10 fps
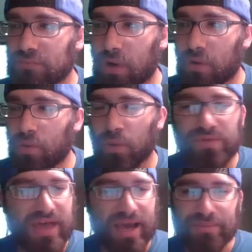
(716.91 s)
Would
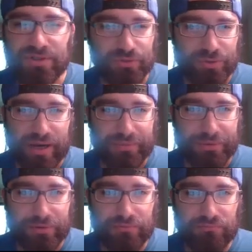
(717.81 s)
that be super
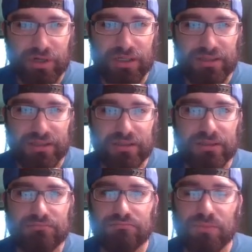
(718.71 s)
popular, right? Like
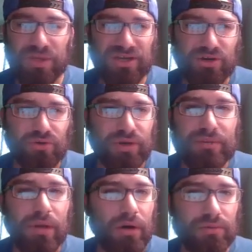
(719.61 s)

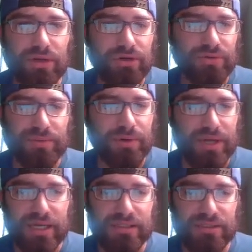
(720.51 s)
Kuribo, the Kuribo deck isn't